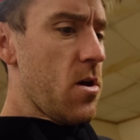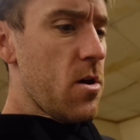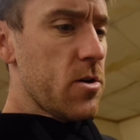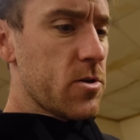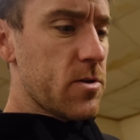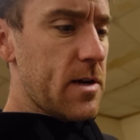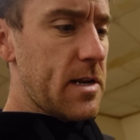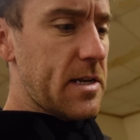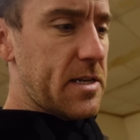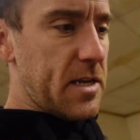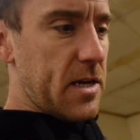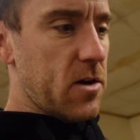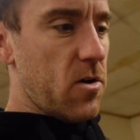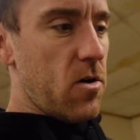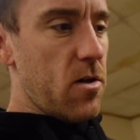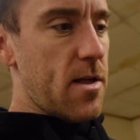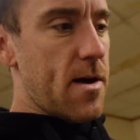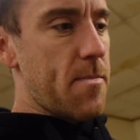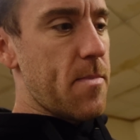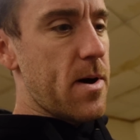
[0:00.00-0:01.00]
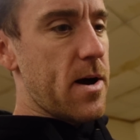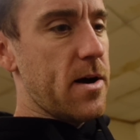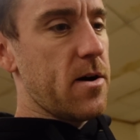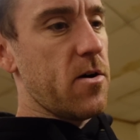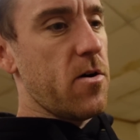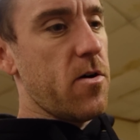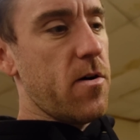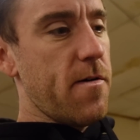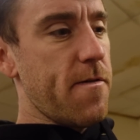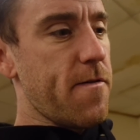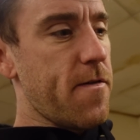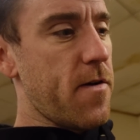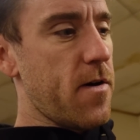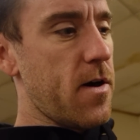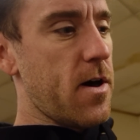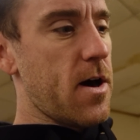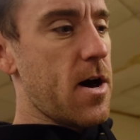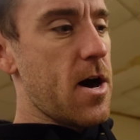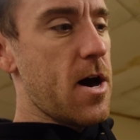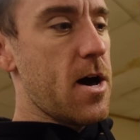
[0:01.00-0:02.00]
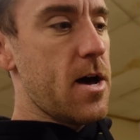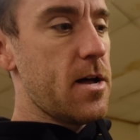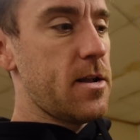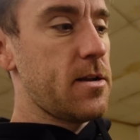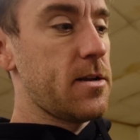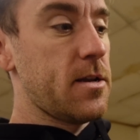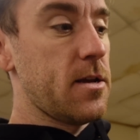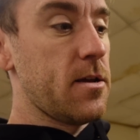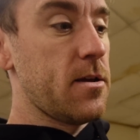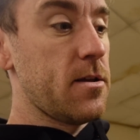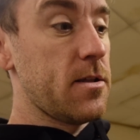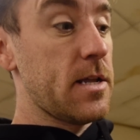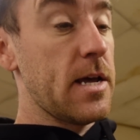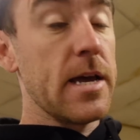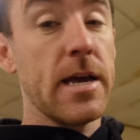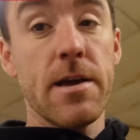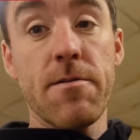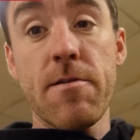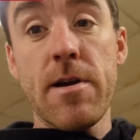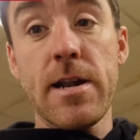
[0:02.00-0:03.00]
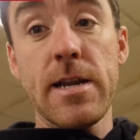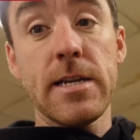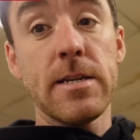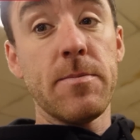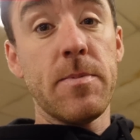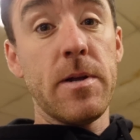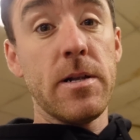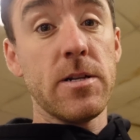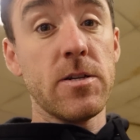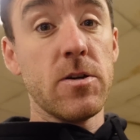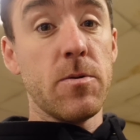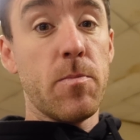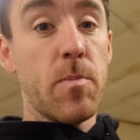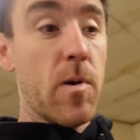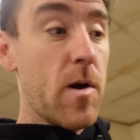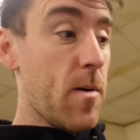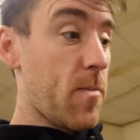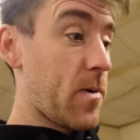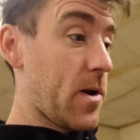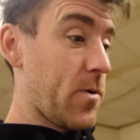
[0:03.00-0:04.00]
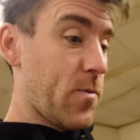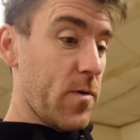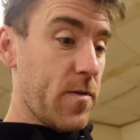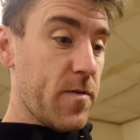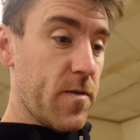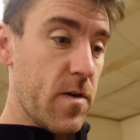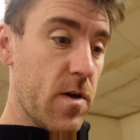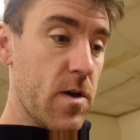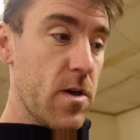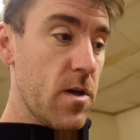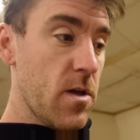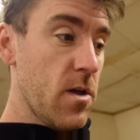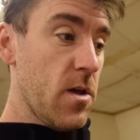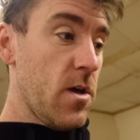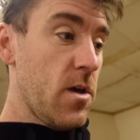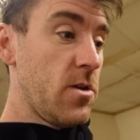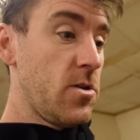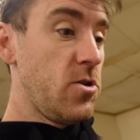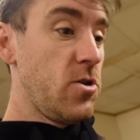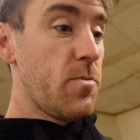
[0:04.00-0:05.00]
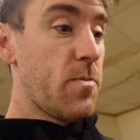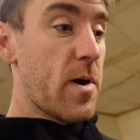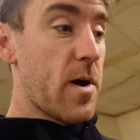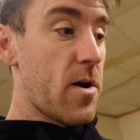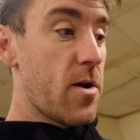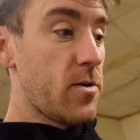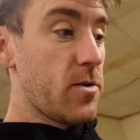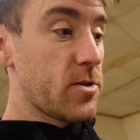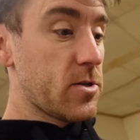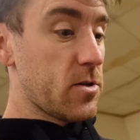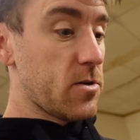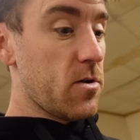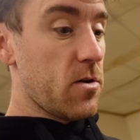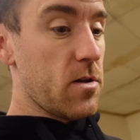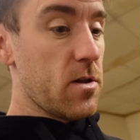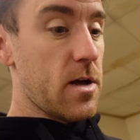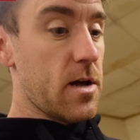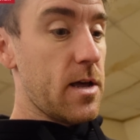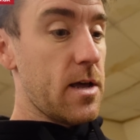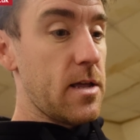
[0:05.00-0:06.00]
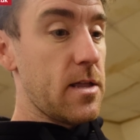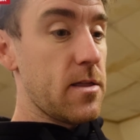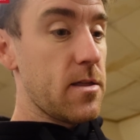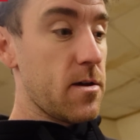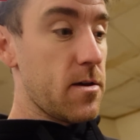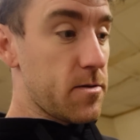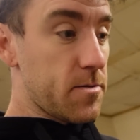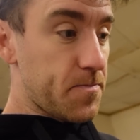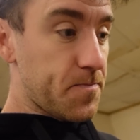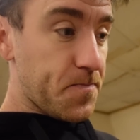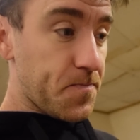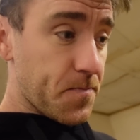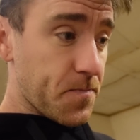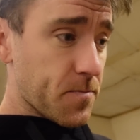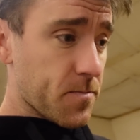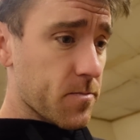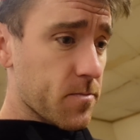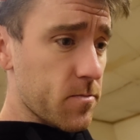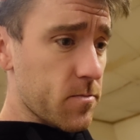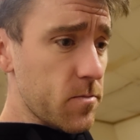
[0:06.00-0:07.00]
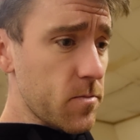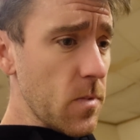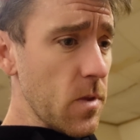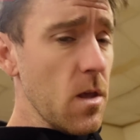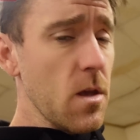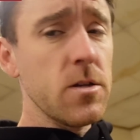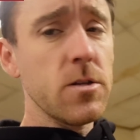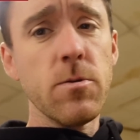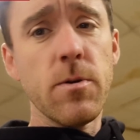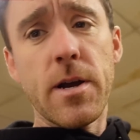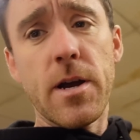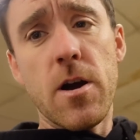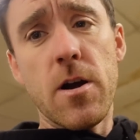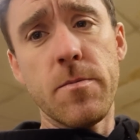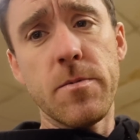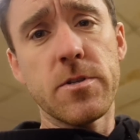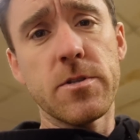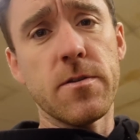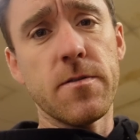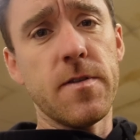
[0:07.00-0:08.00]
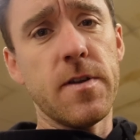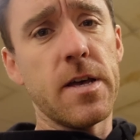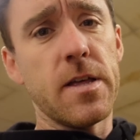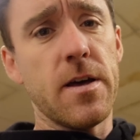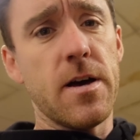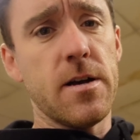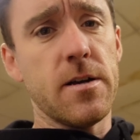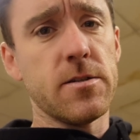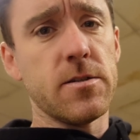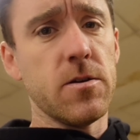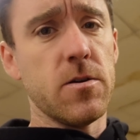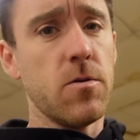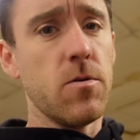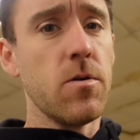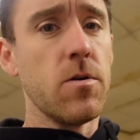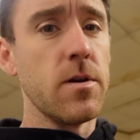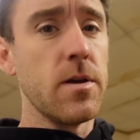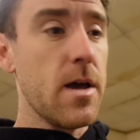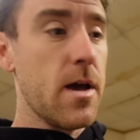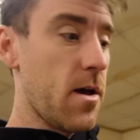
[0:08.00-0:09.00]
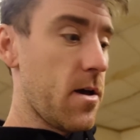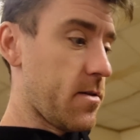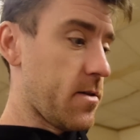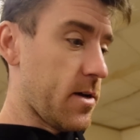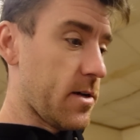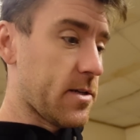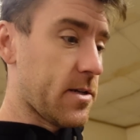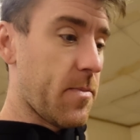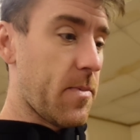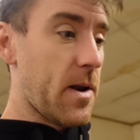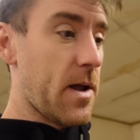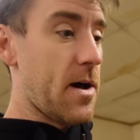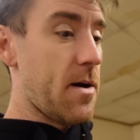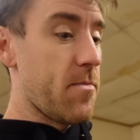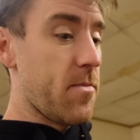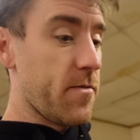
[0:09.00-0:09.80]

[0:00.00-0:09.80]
So I need to take all that back off and then get ready to build it up properly with new bearings and all that in the swing arm and stuff like that. So yeah, that's the plan.